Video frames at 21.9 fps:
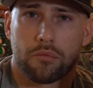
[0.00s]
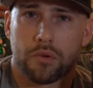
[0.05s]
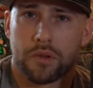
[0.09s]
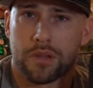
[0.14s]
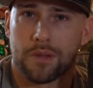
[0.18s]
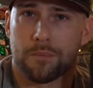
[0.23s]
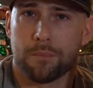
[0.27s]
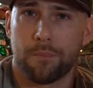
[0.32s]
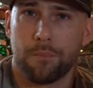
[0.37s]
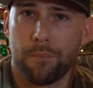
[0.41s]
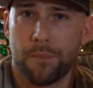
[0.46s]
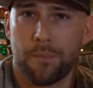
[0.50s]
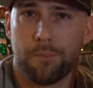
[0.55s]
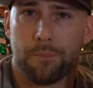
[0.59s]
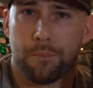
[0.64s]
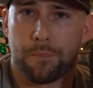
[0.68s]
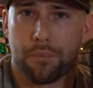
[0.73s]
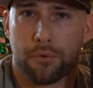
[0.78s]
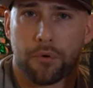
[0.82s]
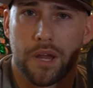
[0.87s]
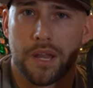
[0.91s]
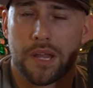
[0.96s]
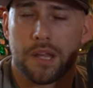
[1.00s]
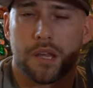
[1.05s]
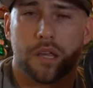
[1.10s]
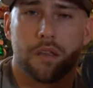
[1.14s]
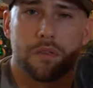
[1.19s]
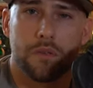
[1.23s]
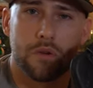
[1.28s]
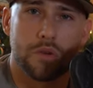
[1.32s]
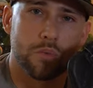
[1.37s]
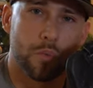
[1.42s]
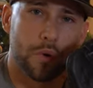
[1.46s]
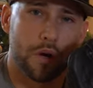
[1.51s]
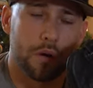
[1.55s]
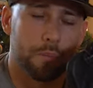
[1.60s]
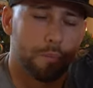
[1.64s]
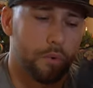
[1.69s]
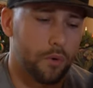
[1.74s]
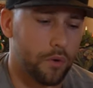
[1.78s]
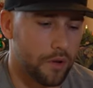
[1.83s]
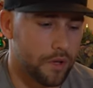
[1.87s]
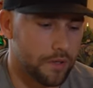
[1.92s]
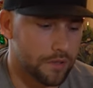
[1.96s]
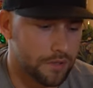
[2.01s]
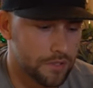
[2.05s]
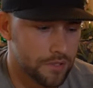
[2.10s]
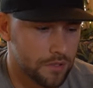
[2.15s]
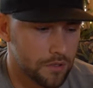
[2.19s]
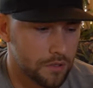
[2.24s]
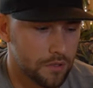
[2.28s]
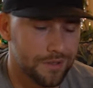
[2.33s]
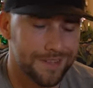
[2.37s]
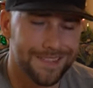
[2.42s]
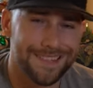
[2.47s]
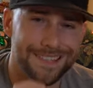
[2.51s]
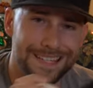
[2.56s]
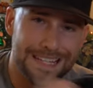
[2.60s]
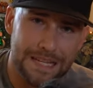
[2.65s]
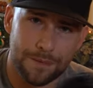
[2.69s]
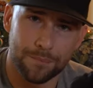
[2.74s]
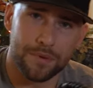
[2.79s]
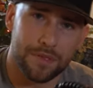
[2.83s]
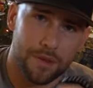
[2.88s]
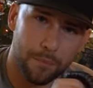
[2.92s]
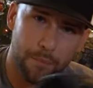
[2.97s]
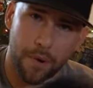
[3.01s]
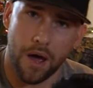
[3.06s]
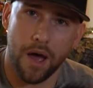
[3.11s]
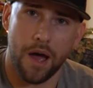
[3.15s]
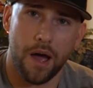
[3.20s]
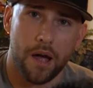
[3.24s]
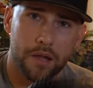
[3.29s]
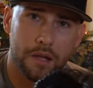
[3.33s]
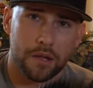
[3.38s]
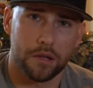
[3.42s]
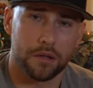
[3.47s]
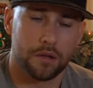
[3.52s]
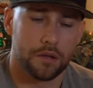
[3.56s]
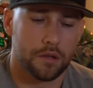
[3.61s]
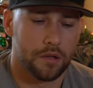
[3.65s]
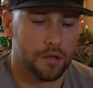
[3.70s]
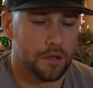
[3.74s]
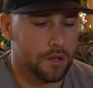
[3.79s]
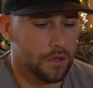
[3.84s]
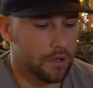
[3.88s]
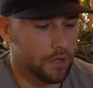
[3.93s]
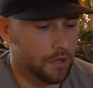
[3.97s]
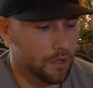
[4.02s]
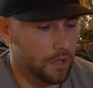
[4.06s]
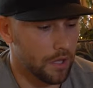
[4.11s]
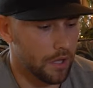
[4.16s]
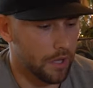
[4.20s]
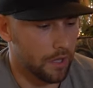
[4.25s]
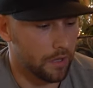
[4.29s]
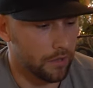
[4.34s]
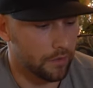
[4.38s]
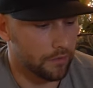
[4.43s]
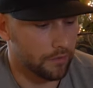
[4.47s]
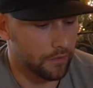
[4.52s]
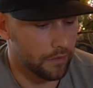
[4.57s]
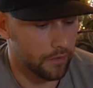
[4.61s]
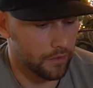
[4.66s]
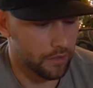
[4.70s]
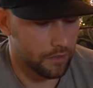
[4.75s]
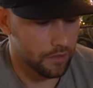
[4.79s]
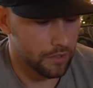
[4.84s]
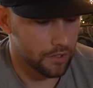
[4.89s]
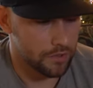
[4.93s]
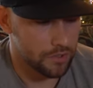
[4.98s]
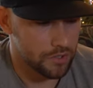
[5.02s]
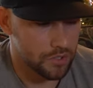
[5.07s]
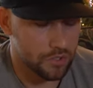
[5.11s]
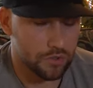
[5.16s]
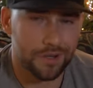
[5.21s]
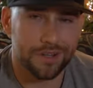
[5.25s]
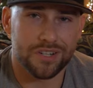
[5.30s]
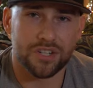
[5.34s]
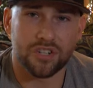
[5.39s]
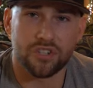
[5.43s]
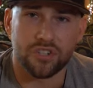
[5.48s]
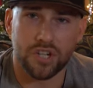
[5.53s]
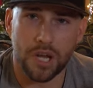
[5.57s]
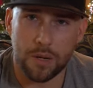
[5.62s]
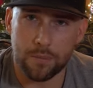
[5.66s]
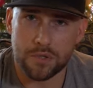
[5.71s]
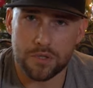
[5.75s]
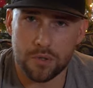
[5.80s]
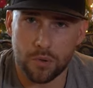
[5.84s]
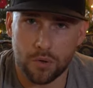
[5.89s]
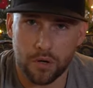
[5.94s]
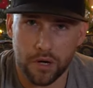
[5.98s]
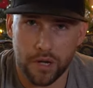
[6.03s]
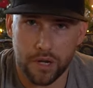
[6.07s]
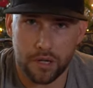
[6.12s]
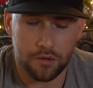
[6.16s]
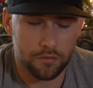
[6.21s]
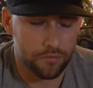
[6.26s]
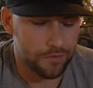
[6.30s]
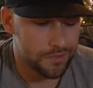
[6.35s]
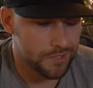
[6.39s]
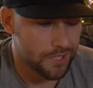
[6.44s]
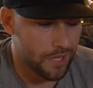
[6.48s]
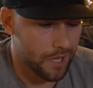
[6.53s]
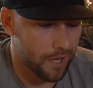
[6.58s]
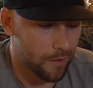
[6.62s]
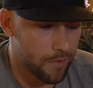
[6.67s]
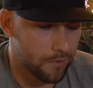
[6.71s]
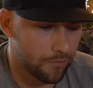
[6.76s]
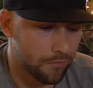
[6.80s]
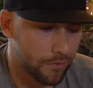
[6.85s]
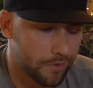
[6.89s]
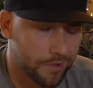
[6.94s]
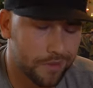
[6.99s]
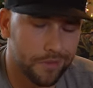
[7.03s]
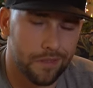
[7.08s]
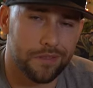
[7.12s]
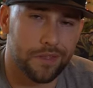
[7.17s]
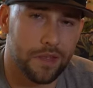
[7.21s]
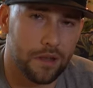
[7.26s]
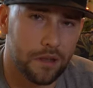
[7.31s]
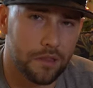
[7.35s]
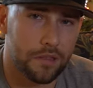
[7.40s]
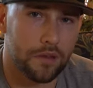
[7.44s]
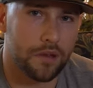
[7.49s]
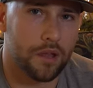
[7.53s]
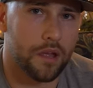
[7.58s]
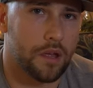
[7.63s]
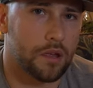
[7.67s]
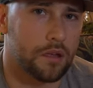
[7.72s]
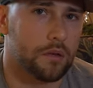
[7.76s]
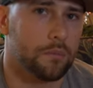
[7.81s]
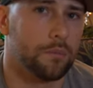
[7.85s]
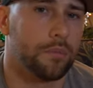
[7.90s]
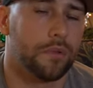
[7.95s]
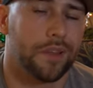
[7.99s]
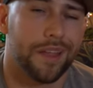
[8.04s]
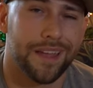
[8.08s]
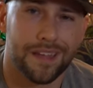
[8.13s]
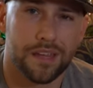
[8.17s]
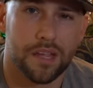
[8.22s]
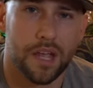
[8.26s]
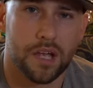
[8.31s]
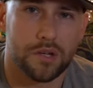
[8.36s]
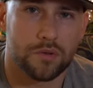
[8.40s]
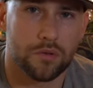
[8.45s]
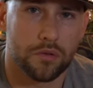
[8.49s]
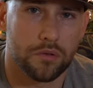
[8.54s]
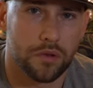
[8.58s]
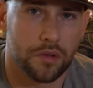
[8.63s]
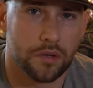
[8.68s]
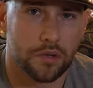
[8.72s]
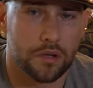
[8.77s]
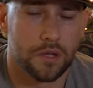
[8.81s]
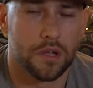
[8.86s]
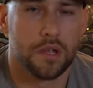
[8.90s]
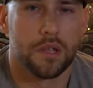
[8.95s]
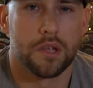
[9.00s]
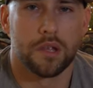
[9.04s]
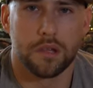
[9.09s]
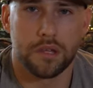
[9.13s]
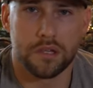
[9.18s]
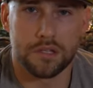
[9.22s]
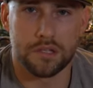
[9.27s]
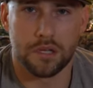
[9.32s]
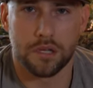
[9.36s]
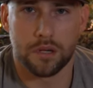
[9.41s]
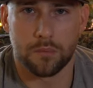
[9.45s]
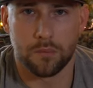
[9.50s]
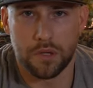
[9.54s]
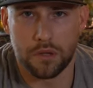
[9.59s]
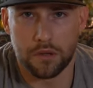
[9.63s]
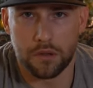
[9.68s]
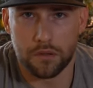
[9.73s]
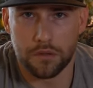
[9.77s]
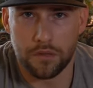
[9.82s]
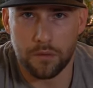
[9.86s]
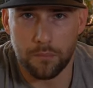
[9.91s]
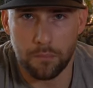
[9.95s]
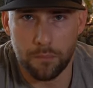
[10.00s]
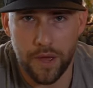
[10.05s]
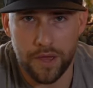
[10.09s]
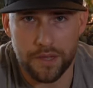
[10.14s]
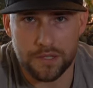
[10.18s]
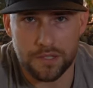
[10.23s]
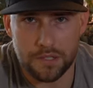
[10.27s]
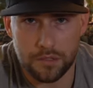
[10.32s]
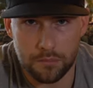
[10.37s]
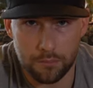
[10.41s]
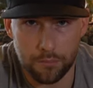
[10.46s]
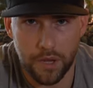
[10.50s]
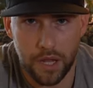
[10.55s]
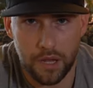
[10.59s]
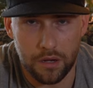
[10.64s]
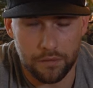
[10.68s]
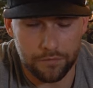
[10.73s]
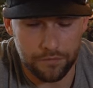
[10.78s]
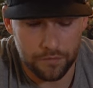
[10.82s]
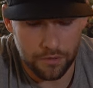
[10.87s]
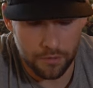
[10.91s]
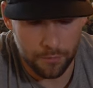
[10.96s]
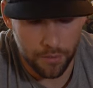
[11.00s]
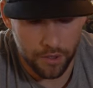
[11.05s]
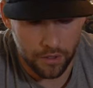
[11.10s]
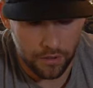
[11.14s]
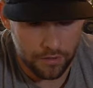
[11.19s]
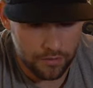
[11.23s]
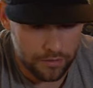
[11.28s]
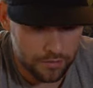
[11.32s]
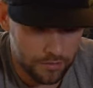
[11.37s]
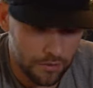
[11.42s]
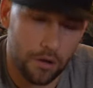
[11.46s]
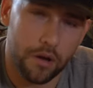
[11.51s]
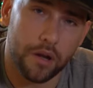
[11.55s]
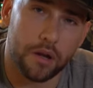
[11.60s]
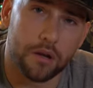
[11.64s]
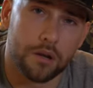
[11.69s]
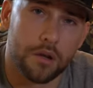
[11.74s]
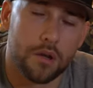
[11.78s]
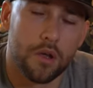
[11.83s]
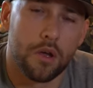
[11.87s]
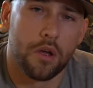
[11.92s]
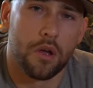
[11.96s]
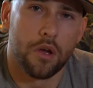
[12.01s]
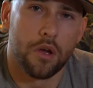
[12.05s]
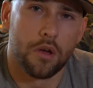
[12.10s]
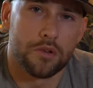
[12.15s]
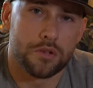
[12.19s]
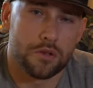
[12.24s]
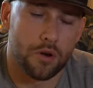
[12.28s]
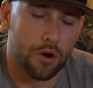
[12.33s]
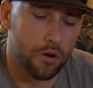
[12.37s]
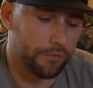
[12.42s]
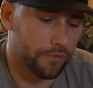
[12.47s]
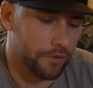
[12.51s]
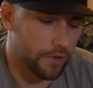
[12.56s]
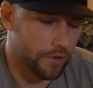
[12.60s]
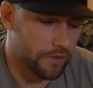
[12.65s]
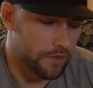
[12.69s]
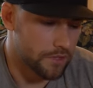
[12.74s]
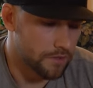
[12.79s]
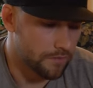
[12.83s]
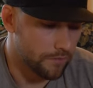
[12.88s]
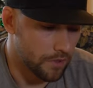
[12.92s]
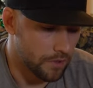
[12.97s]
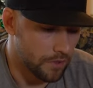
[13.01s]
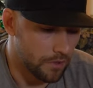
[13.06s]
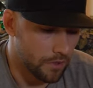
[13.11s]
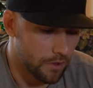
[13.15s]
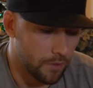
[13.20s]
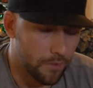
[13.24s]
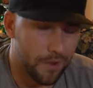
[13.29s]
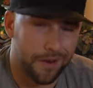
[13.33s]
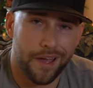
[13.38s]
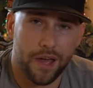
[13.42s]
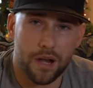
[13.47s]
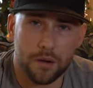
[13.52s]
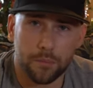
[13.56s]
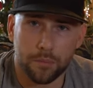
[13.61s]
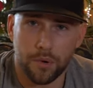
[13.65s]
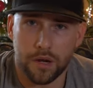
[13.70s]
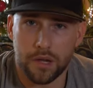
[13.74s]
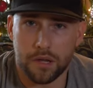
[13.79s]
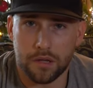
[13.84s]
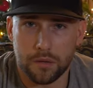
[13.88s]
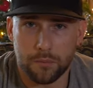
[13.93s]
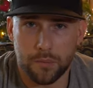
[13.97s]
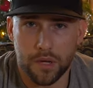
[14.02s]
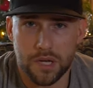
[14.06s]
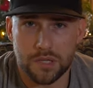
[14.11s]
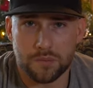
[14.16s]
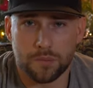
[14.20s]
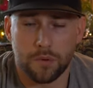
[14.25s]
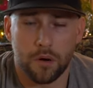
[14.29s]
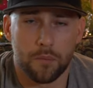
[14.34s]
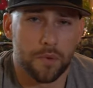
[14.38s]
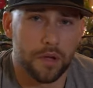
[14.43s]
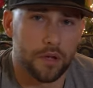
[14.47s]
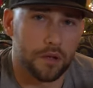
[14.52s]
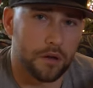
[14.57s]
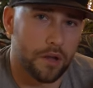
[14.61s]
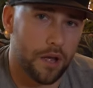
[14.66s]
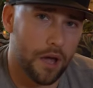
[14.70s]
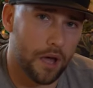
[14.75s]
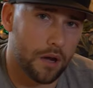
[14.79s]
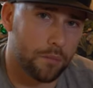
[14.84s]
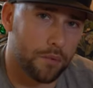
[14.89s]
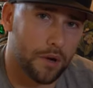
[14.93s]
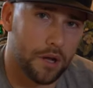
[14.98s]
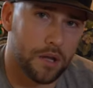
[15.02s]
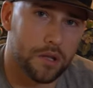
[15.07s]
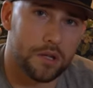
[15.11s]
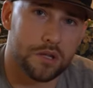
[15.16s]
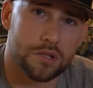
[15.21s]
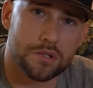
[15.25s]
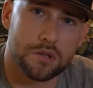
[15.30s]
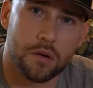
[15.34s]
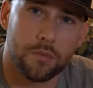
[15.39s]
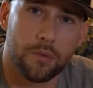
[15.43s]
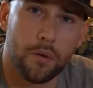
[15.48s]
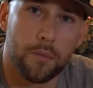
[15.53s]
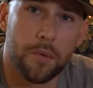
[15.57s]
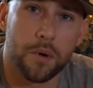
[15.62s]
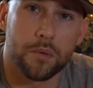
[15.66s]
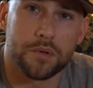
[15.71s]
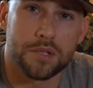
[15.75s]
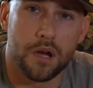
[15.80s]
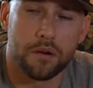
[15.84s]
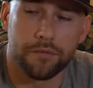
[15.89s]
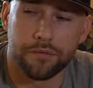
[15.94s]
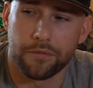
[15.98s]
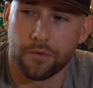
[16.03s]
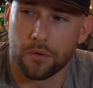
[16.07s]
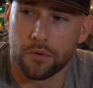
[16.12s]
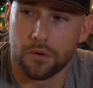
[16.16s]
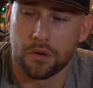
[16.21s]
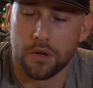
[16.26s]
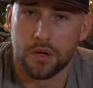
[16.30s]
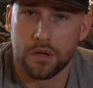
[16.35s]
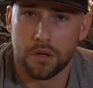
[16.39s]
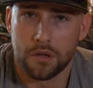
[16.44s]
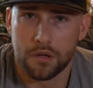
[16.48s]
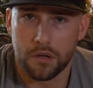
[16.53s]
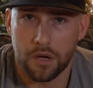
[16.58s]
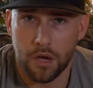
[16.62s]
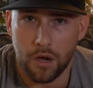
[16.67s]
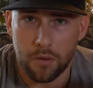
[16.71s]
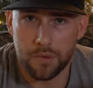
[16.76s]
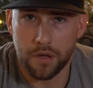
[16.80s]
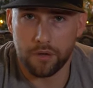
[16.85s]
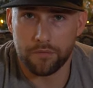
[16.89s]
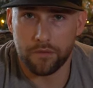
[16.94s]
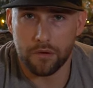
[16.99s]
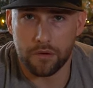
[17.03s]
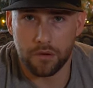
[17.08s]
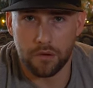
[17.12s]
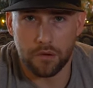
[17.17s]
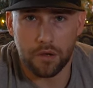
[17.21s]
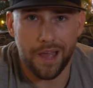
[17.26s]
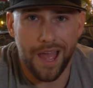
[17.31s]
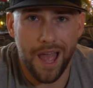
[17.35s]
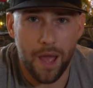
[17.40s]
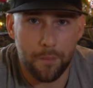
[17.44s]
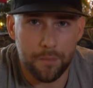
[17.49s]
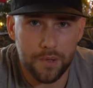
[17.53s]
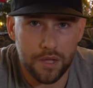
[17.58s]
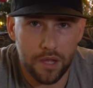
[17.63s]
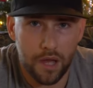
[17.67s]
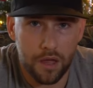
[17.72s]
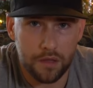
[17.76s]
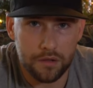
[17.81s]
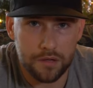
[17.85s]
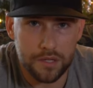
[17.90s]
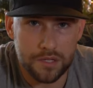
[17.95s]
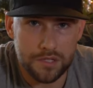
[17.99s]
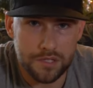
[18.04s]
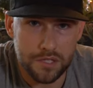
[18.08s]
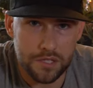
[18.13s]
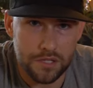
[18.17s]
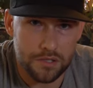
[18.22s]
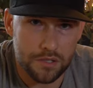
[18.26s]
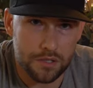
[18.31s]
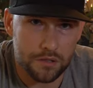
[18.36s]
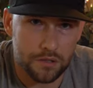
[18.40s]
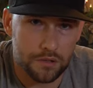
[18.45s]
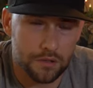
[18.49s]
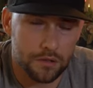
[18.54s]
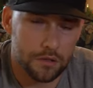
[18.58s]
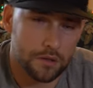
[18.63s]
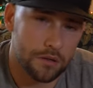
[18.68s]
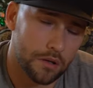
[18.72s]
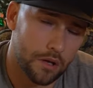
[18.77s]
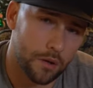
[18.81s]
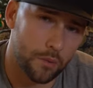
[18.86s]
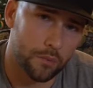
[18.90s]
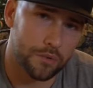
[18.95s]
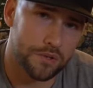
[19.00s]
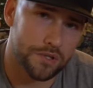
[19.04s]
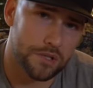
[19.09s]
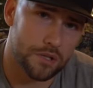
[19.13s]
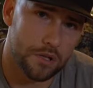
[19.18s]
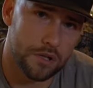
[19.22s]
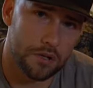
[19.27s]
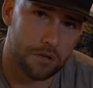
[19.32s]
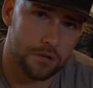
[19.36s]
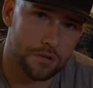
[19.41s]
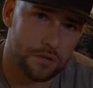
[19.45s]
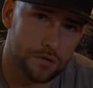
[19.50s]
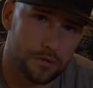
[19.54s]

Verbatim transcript: really break in those wear points, deepen the pocket, and, uh, and just try to shape it to our hand over time. And really, at the end of the day, playing catch with it is gonna be the best bang for your buck. All right, so hopefully this video about how to break in a baseball mitt, how to break in a softball mitt was helpful. I hope you have a happy holiday season, and we'll see you here